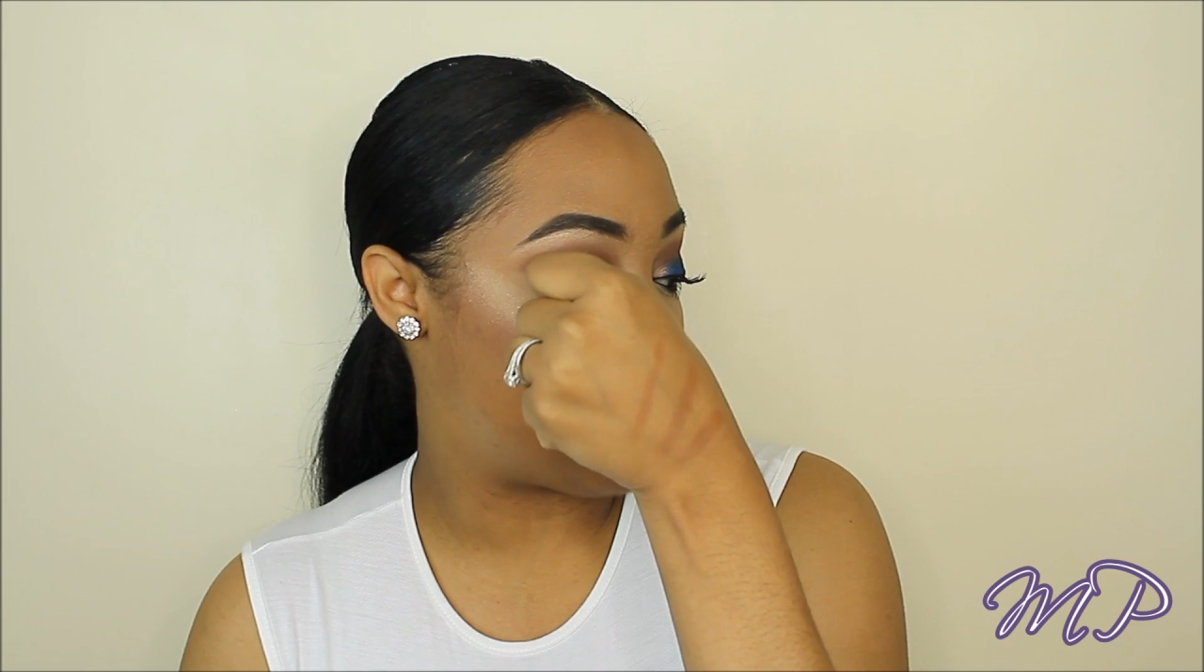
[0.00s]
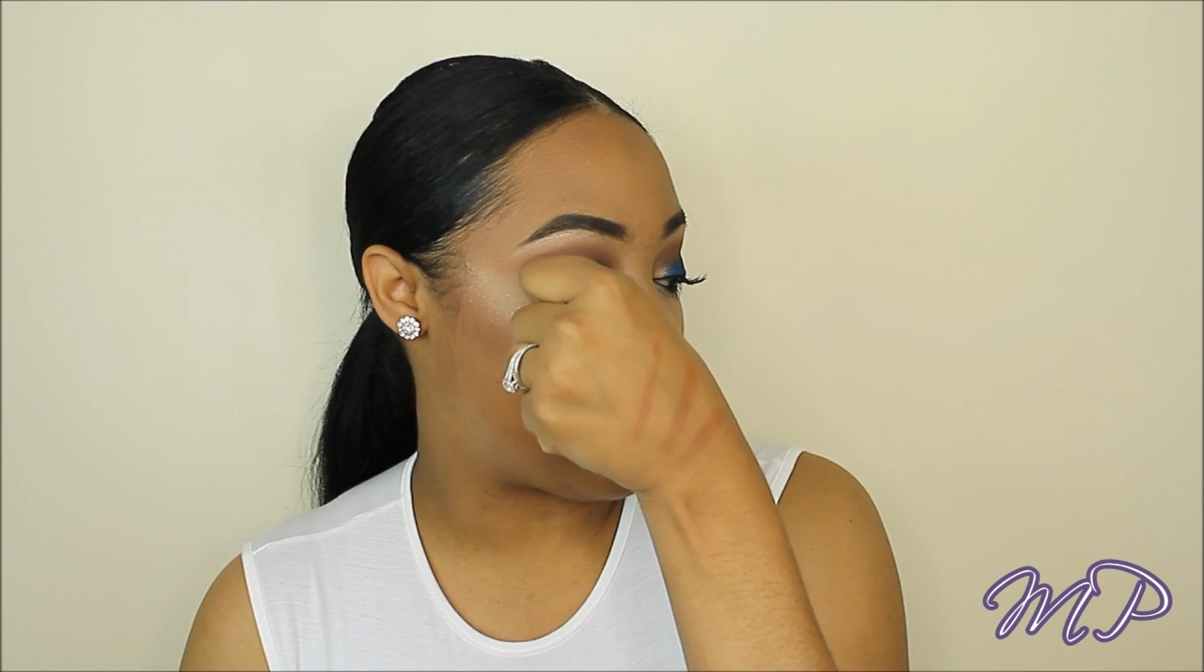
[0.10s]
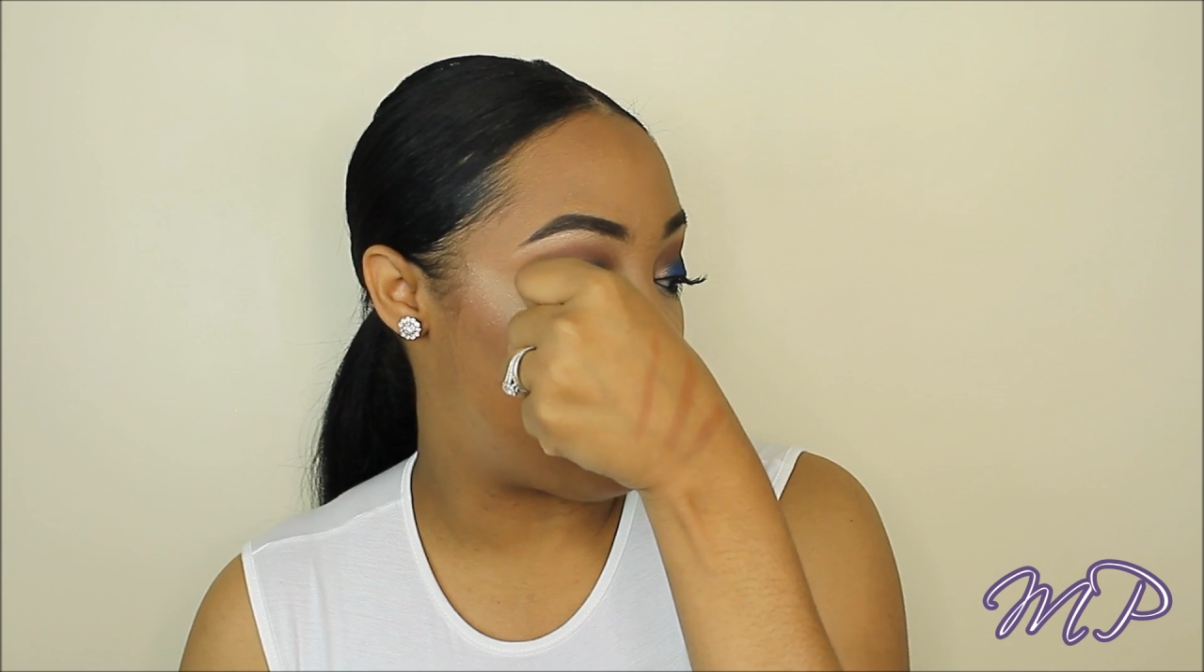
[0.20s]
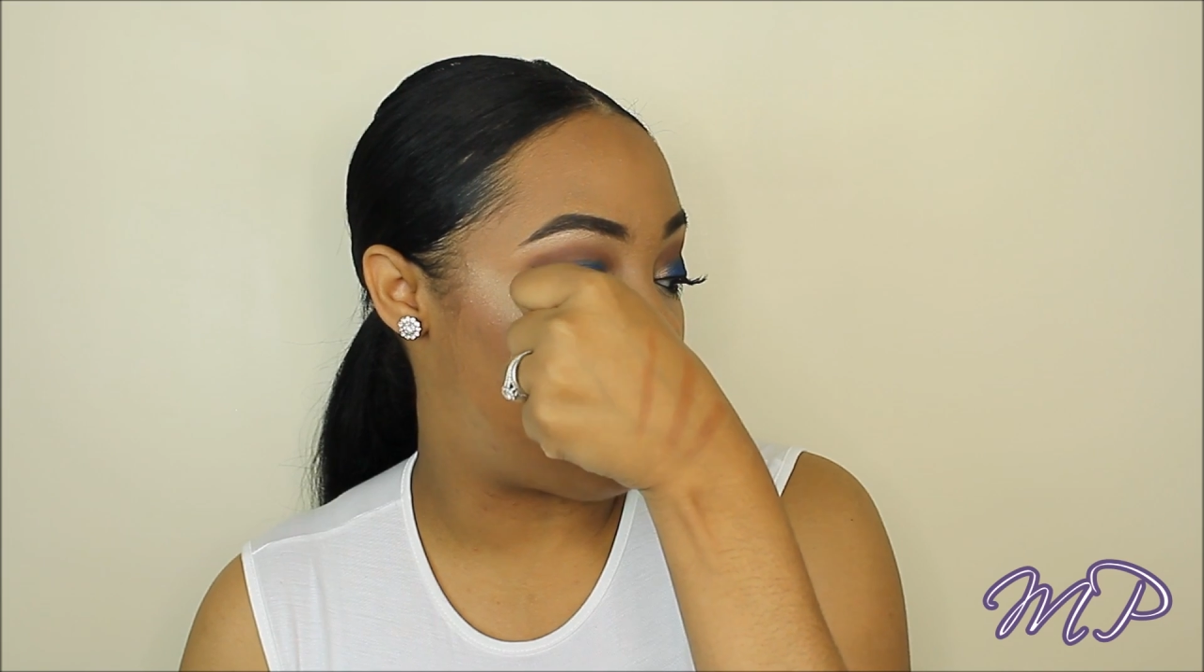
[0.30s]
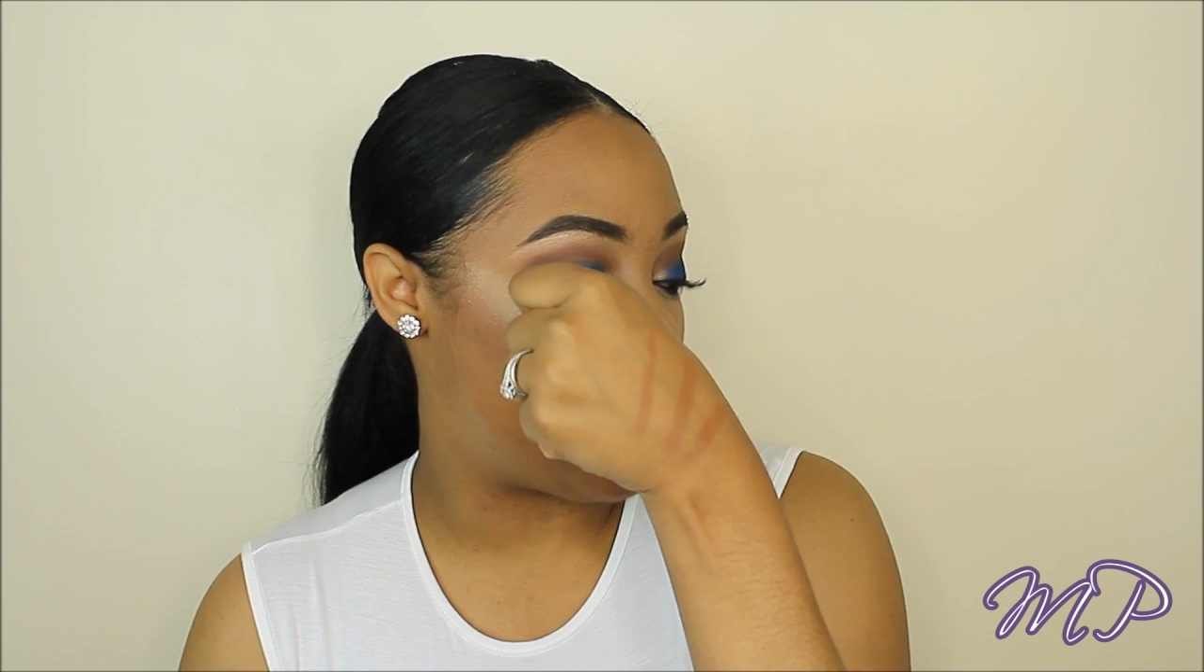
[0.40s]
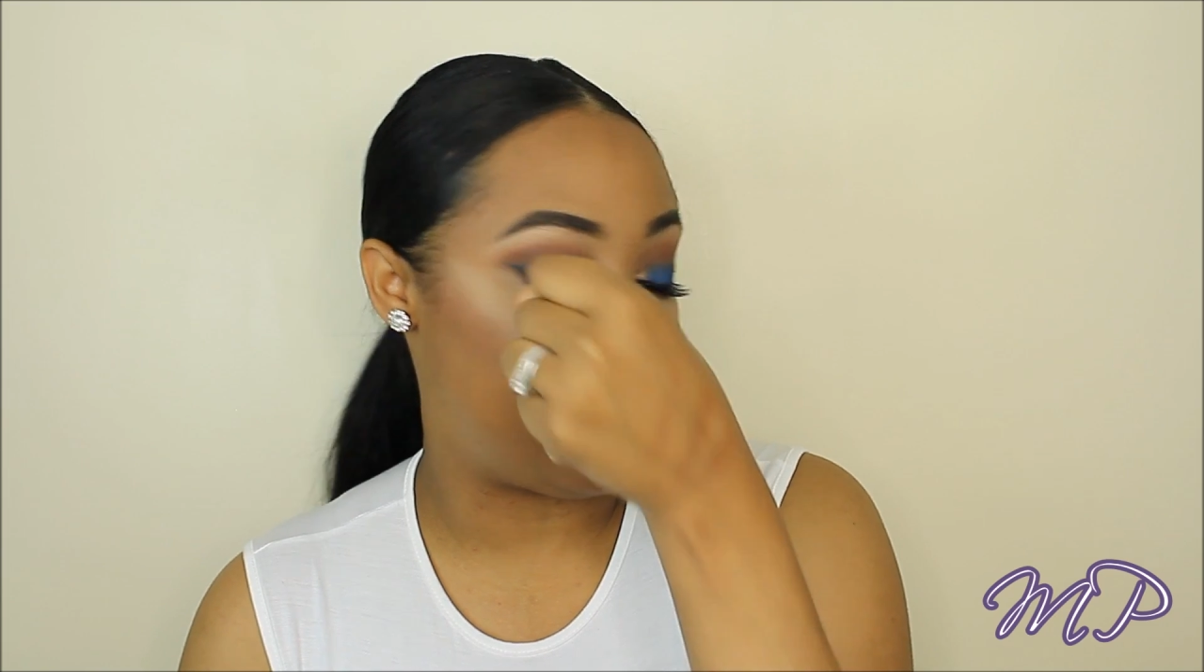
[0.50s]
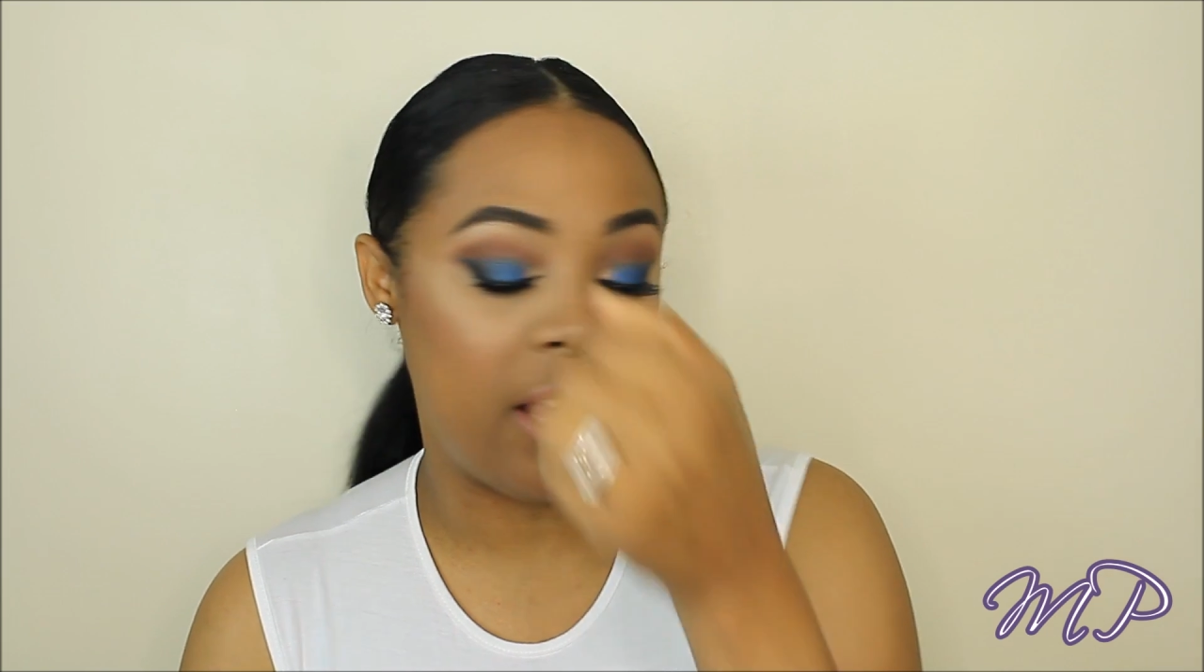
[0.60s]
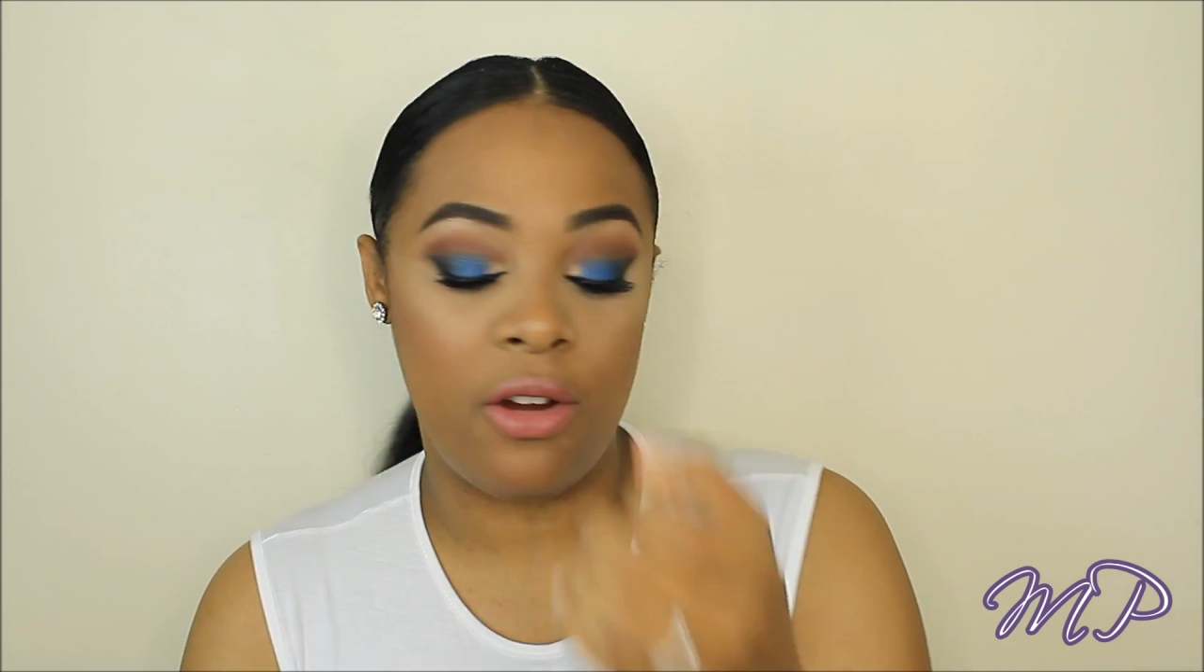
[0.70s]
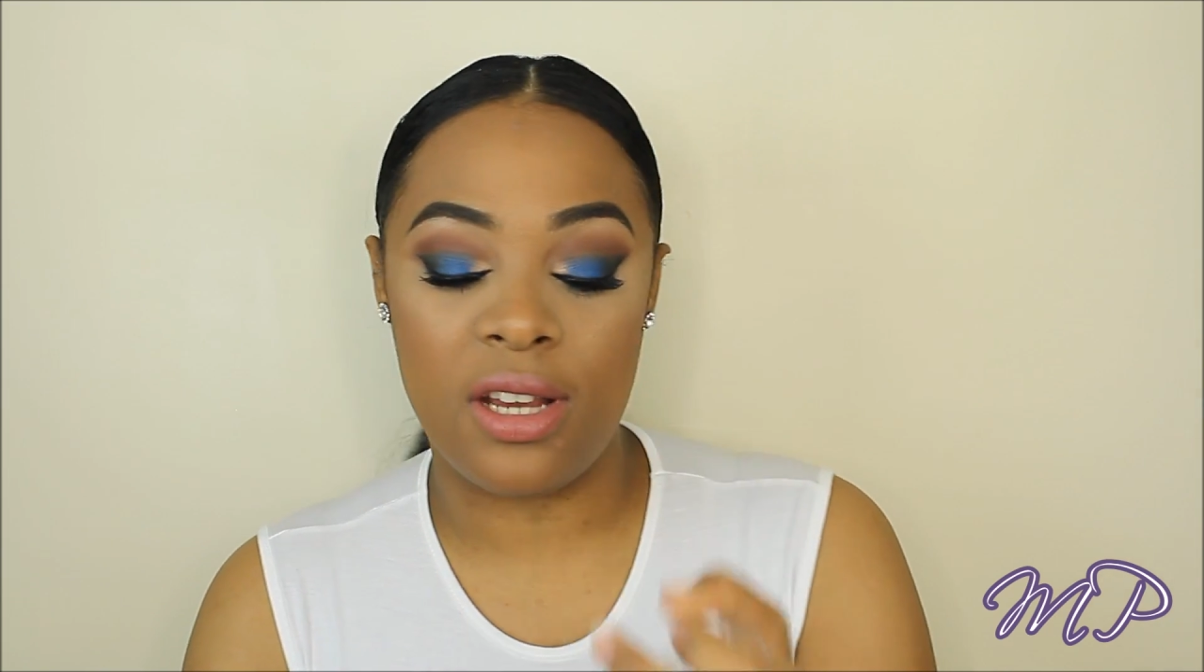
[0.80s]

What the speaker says: like right there.